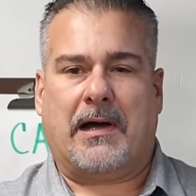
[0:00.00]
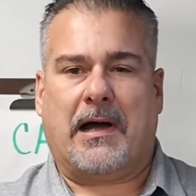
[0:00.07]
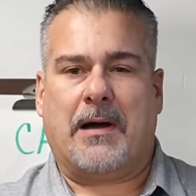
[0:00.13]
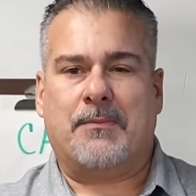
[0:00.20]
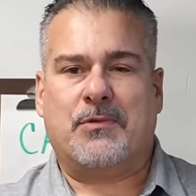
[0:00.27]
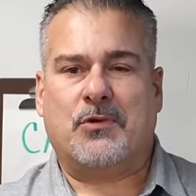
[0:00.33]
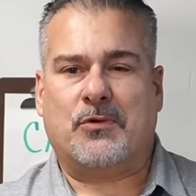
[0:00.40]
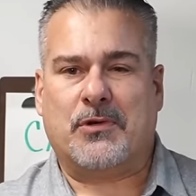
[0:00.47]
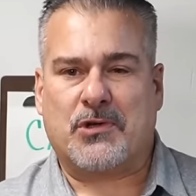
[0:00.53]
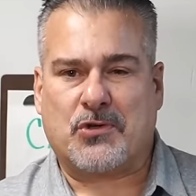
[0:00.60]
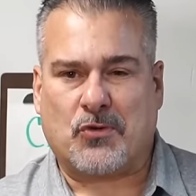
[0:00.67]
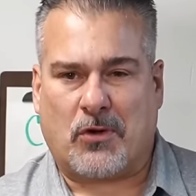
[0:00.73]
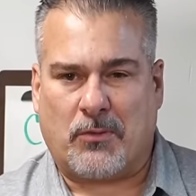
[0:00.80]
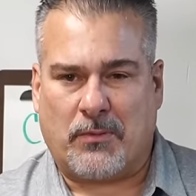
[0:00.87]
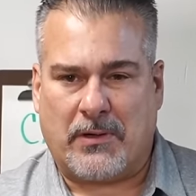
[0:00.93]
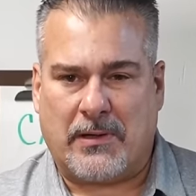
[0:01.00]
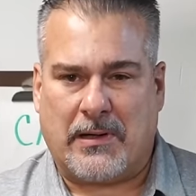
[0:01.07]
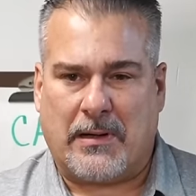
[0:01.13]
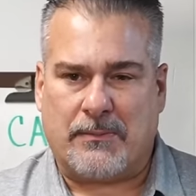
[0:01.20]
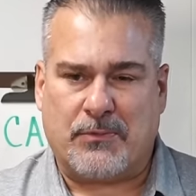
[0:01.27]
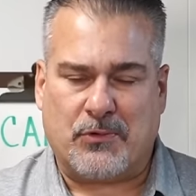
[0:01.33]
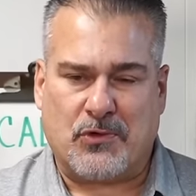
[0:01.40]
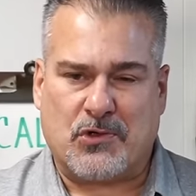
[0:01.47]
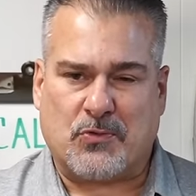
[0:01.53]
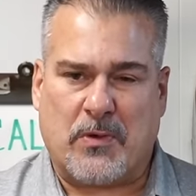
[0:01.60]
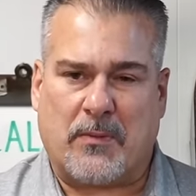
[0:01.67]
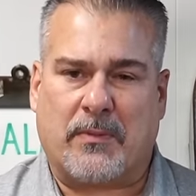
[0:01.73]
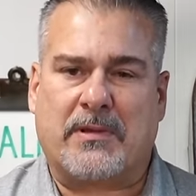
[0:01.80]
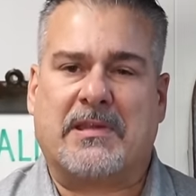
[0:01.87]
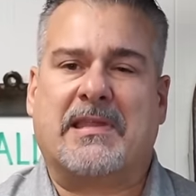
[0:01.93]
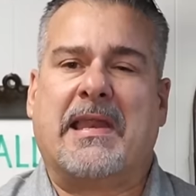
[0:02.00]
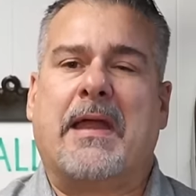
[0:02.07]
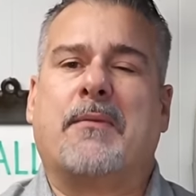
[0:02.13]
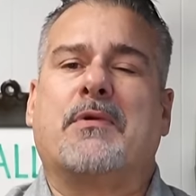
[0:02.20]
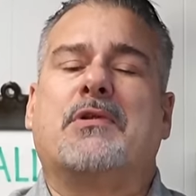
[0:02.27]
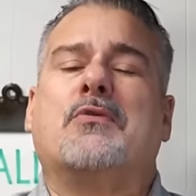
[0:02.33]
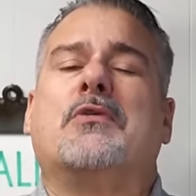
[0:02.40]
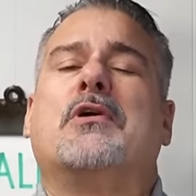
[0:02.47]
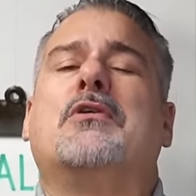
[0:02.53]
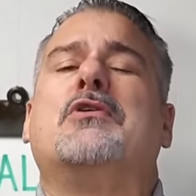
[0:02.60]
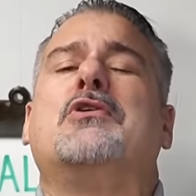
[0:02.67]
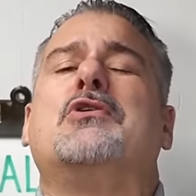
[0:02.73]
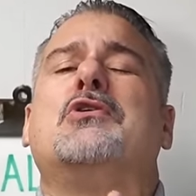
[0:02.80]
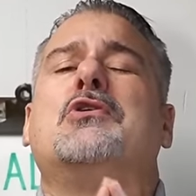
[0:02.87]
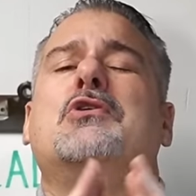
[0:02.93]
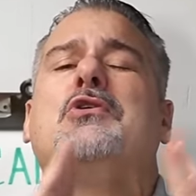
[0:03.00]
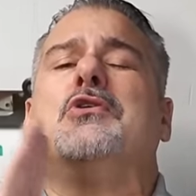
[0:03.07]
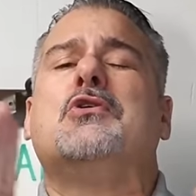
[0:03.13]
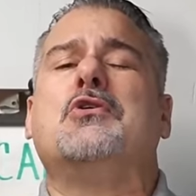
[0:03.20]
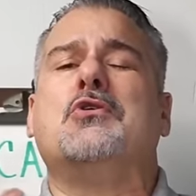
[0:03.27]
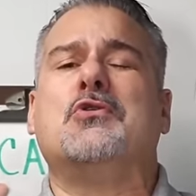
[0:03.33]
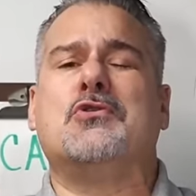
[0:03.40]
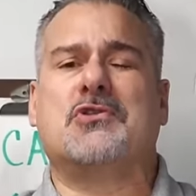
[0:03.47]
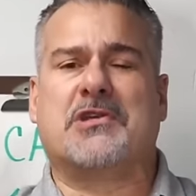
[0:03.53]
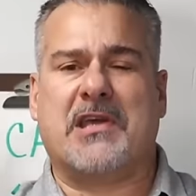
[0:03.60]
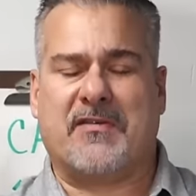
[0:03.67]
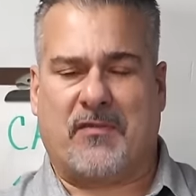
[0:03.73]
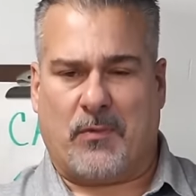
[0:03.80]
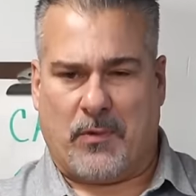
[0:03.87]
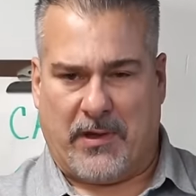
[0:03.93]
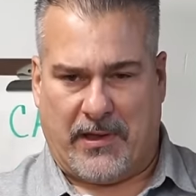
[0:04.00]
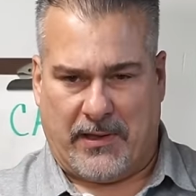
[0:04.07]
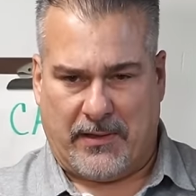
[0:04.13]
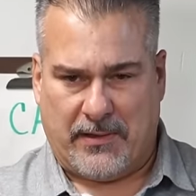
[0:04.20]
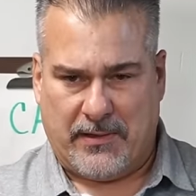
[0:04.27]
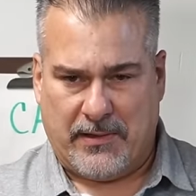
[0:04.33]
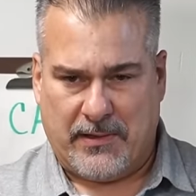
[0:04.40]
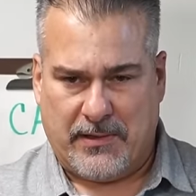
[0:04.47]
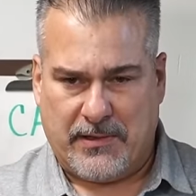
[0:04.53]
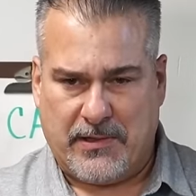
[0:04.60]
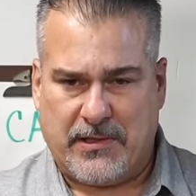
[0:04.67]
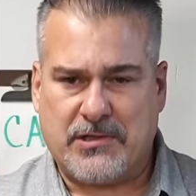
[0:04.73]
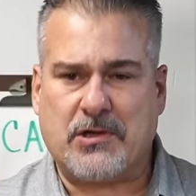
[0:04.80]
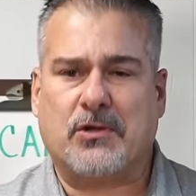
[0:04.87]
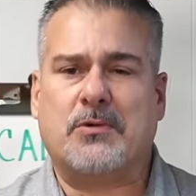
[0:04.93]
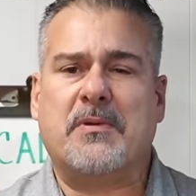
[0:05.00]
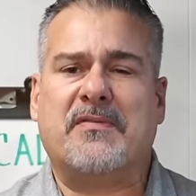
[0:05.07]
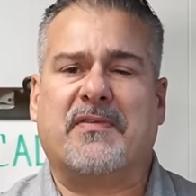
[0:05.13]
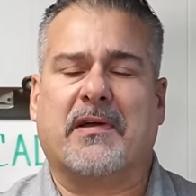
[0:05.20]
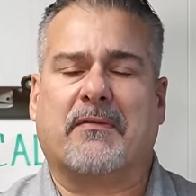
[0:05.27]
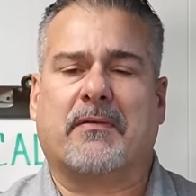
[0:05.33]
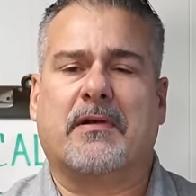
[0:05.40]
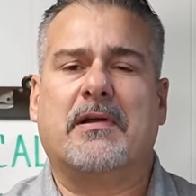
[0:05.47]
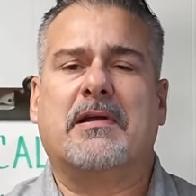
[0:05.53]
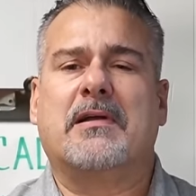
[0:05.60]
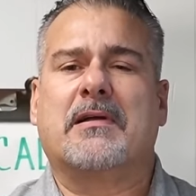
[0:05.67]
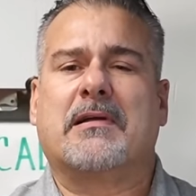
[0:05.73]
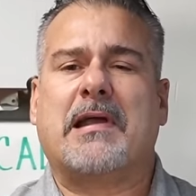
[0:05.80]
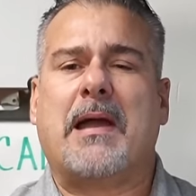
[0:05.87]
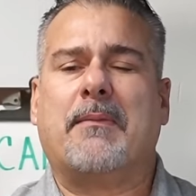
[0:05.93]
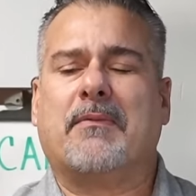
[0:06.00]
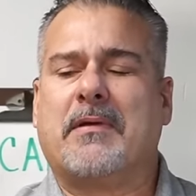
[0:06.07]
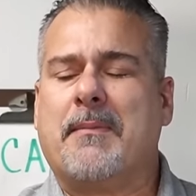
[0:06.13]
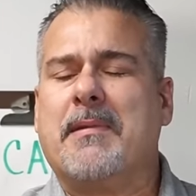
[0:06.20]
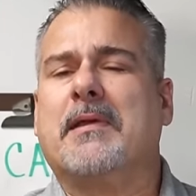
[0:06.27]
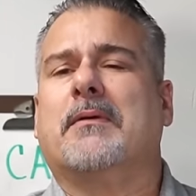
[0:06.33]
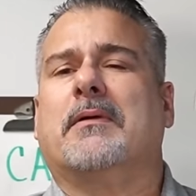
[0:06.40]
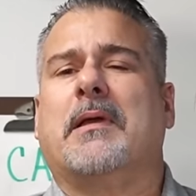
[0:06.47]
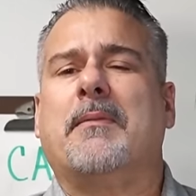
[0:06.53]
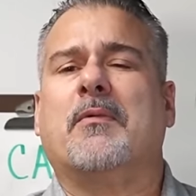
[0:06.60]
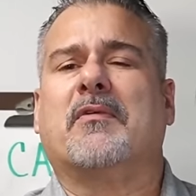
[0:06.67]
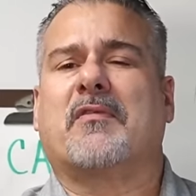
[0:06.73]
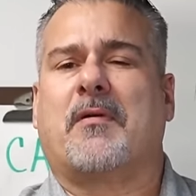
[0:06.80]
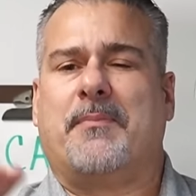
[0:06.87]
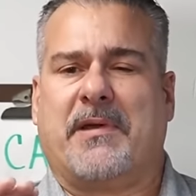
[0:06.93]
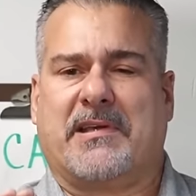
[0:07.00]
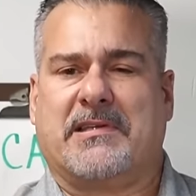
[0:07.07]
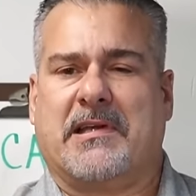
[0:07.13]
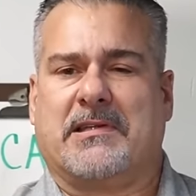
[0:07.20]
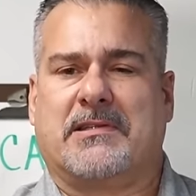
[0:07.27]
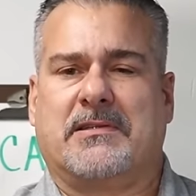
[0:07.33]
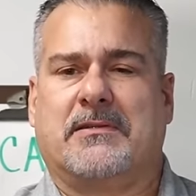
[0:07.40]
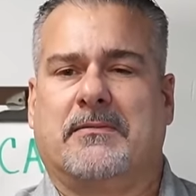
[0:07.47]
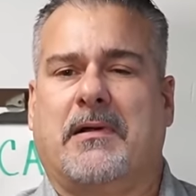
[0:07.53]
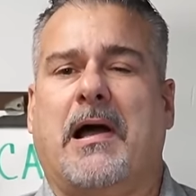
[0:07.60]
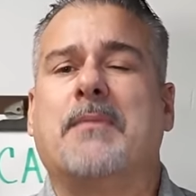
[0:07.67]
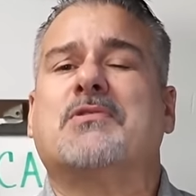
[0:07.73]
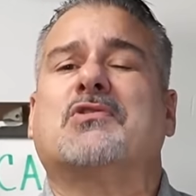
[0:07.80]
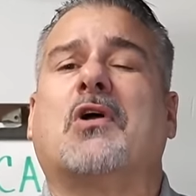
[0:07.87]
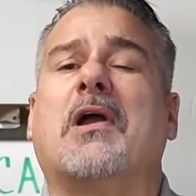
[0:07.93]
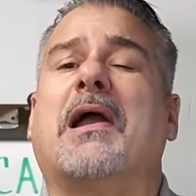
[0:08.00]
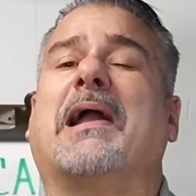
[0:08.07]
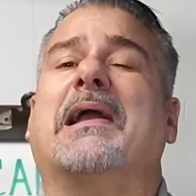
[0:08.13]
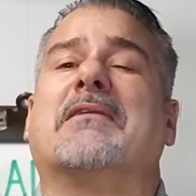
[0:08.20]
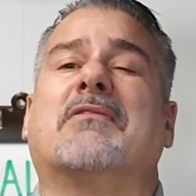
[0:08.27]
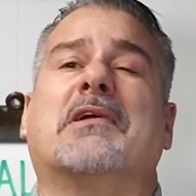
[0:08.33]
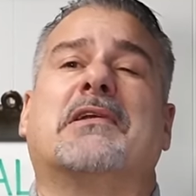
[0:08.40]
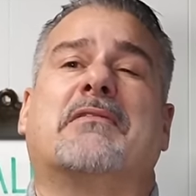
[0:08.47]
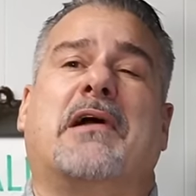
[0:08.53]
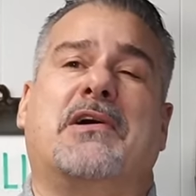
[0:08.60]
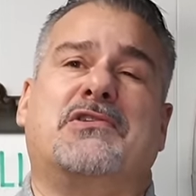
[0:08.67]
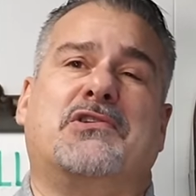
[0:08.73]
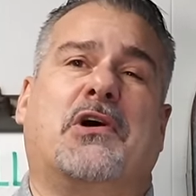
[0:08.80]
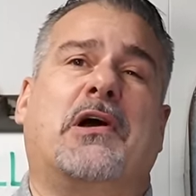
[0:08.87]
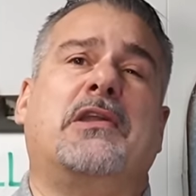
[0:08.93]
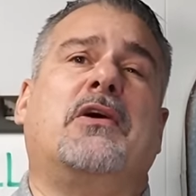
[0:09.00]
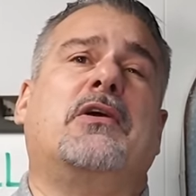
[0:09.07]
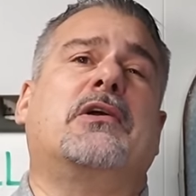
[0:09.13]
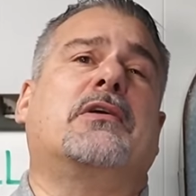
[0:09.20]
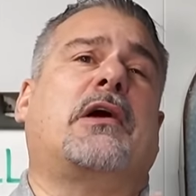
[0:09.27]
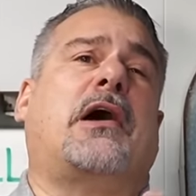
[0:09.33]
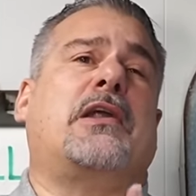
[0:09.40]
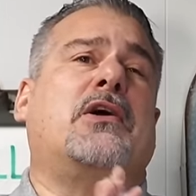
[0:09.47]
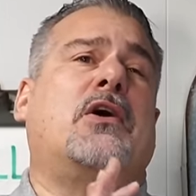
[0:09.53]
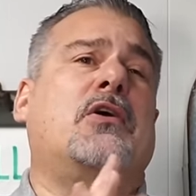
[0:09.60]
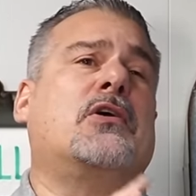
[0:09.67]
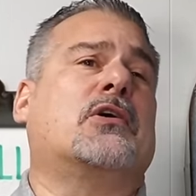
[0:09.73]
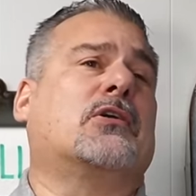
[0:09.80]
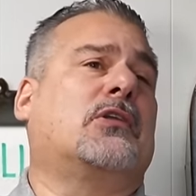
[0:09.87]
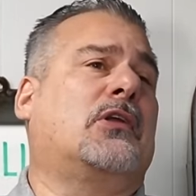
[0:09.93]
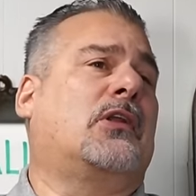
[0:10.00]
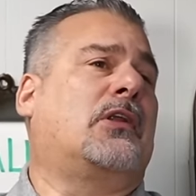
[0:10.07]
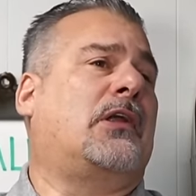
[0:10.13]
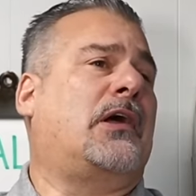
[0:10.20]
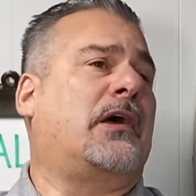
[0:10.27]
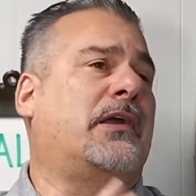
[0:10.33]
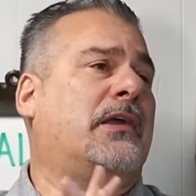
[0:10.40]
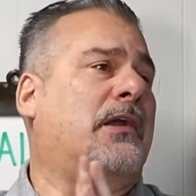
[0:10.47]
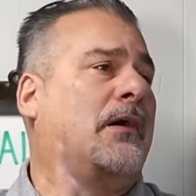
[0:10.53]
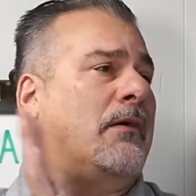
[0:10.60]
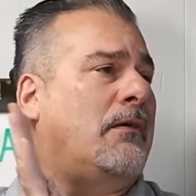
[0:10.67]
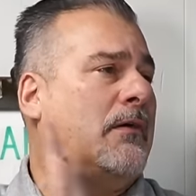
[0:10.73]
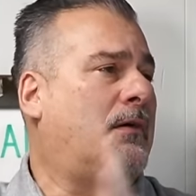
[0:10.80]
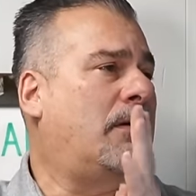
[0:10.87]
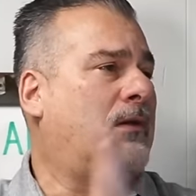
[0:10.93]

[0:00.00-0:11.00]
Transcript: I'm doing a short one. I'm doing a sweet one. Today, we're doing a huge giveaway. Joe, do me a favor. Give me one of our pick sets. I'm sorry I got you running around, Joe. I know you're a little,